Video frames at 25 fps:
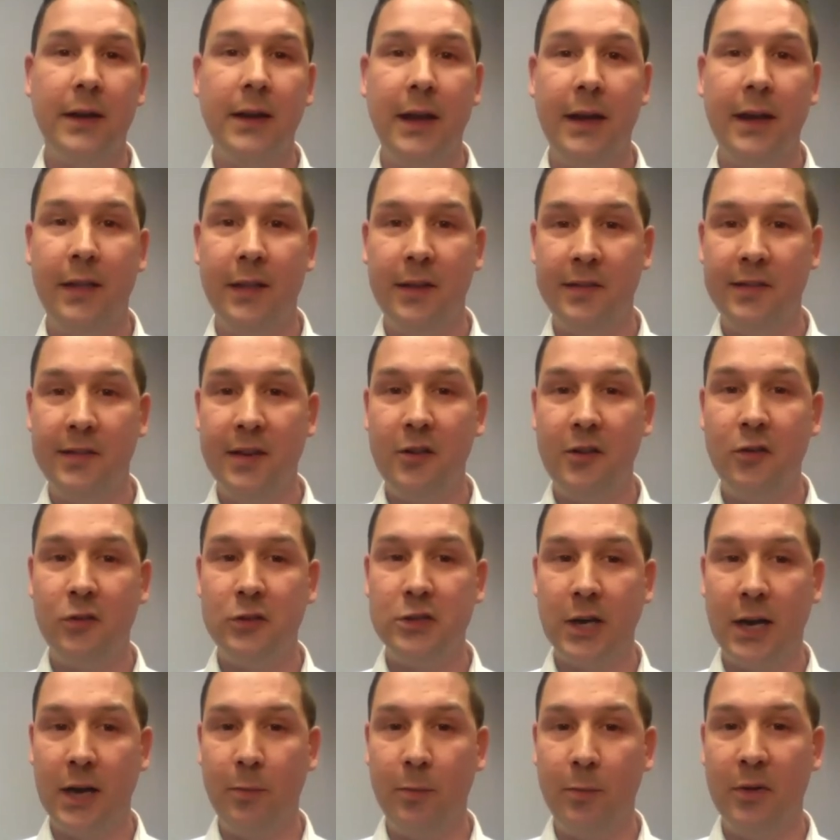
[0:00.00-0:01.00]
And the city's
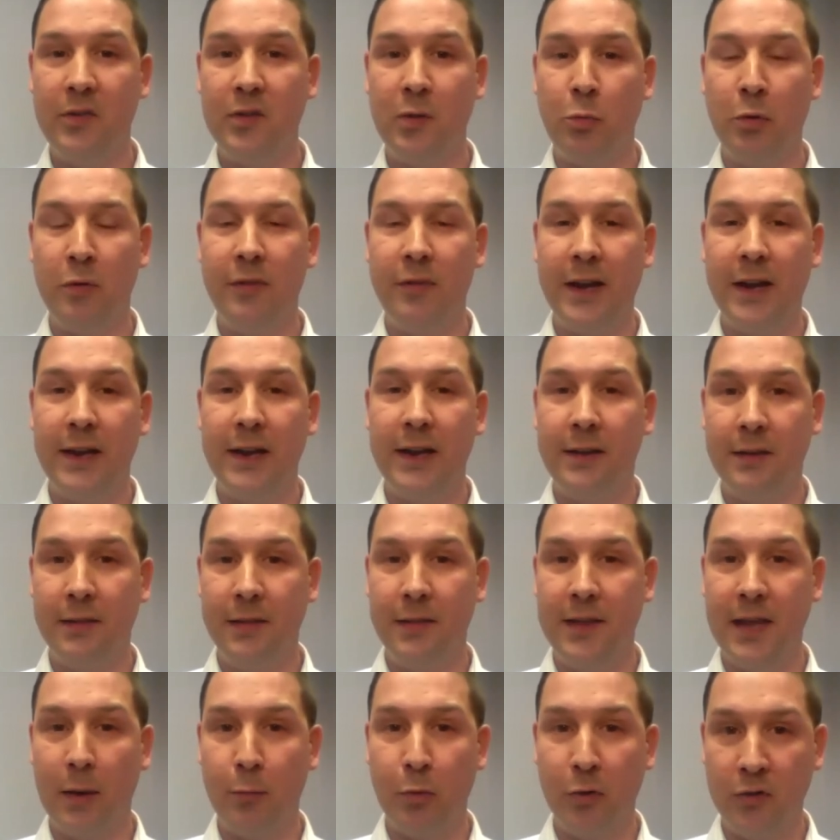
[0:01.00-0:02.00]
job is to
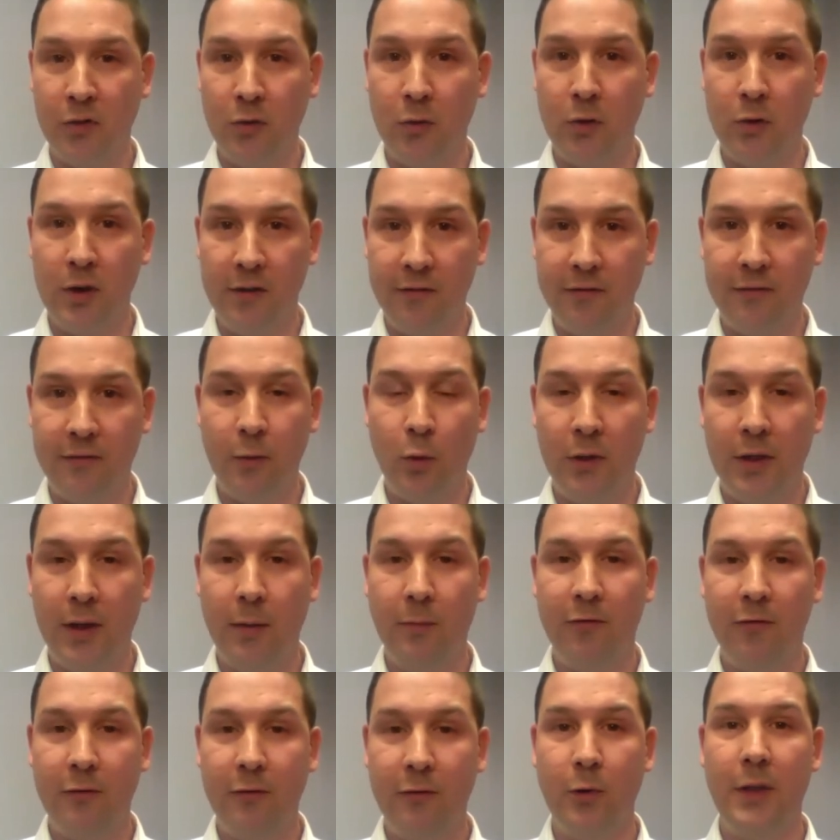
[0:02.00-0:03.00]
provide the opportunity for
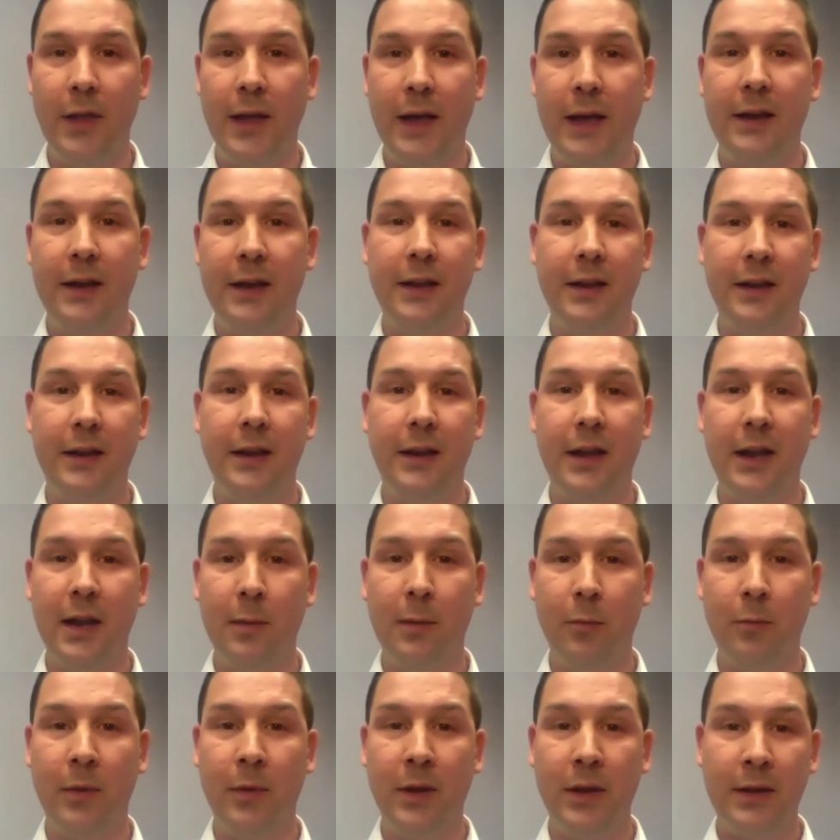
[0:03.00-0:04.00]
them for that.
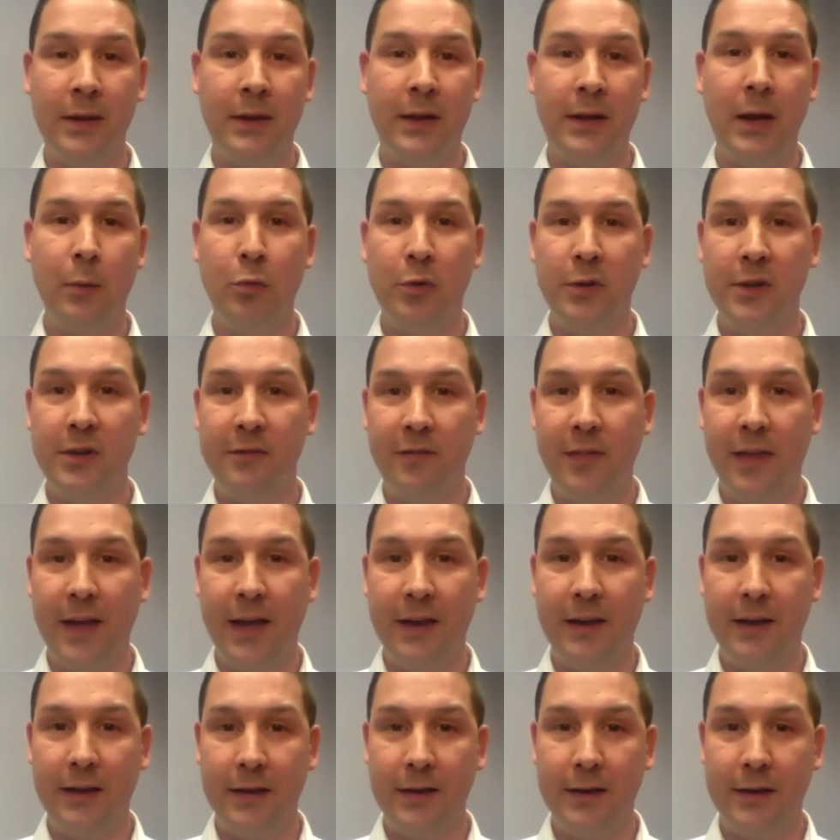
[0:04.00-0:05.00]
And I believe
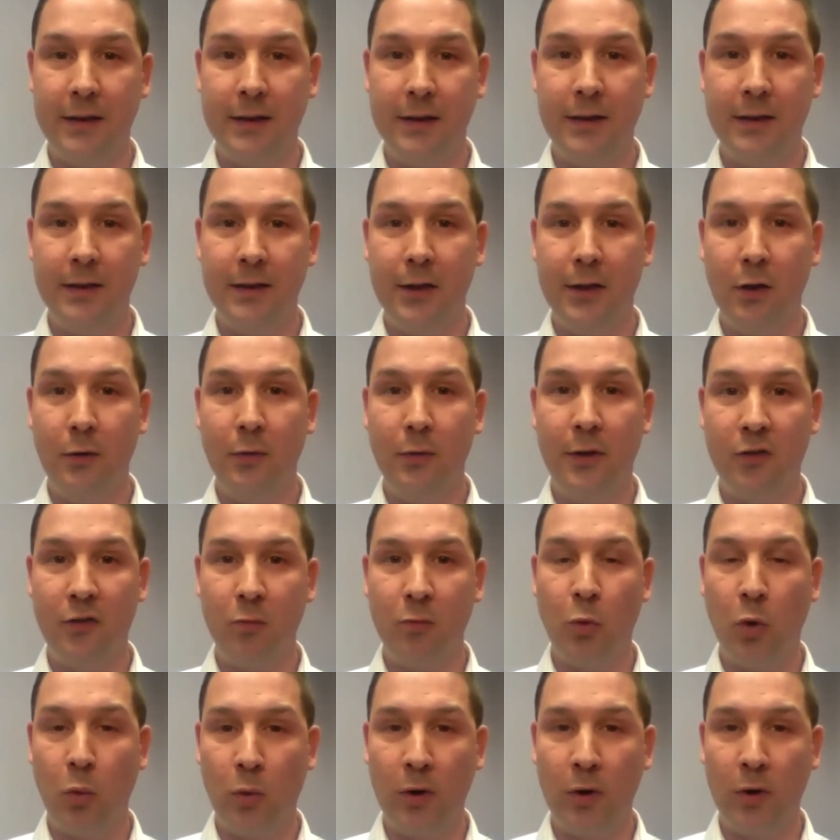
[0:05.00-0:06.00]
that you know, there's
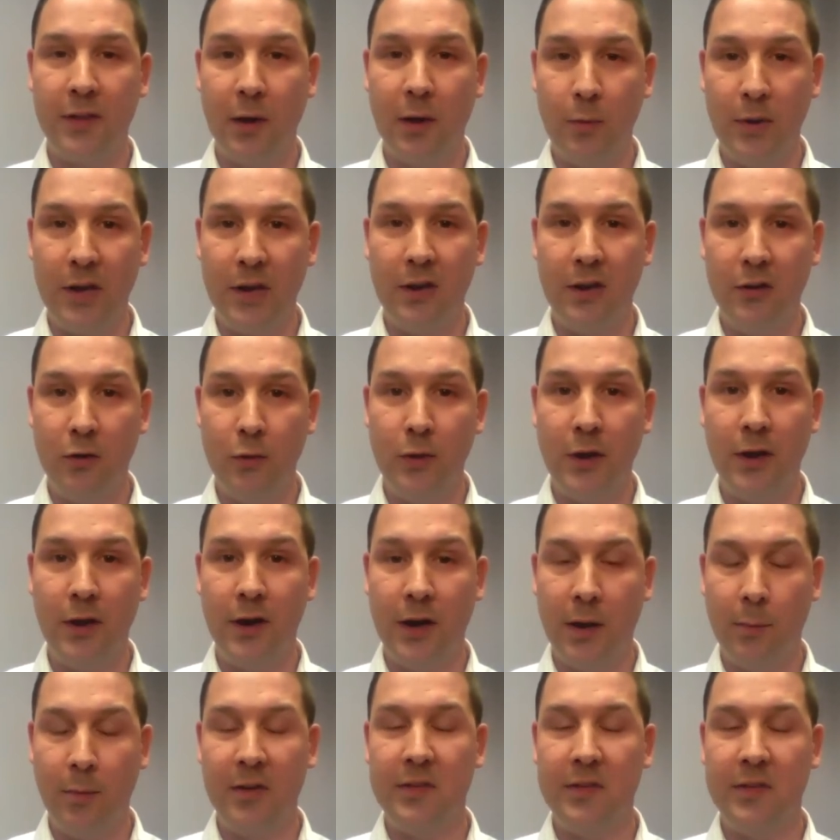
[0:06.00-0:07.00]
more work that we can do there,
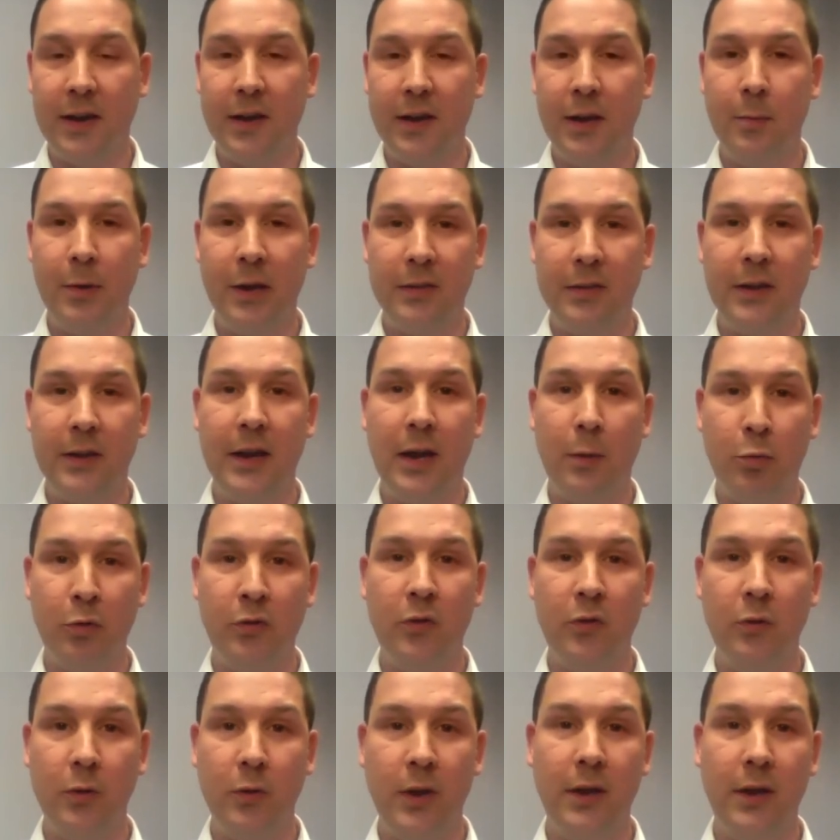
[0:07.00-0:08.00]
and I'm excited about that
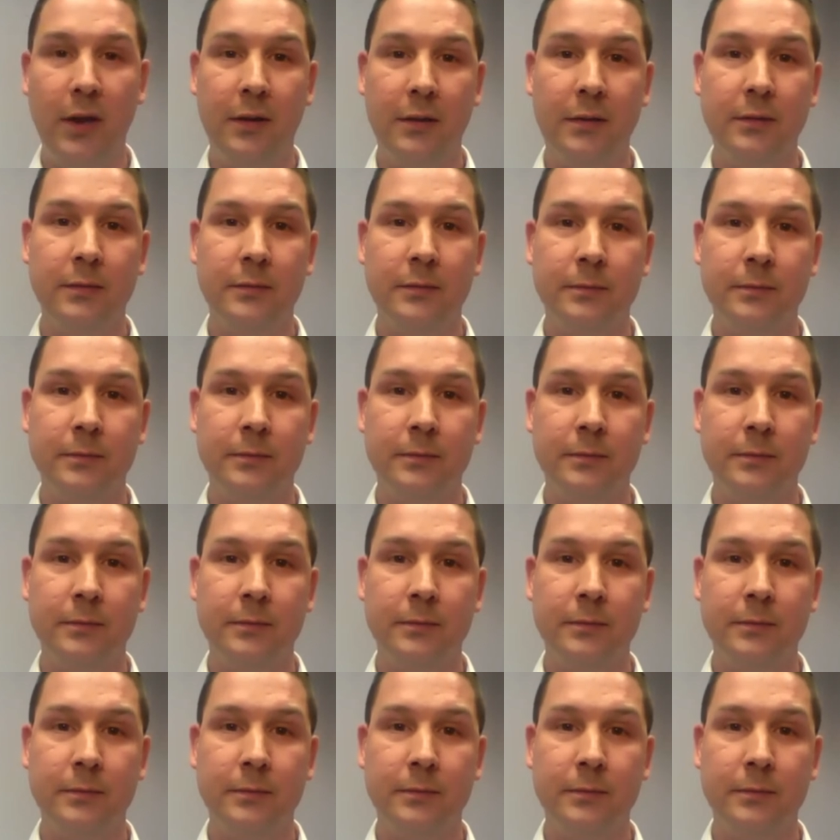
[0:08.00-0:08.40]
opportunity.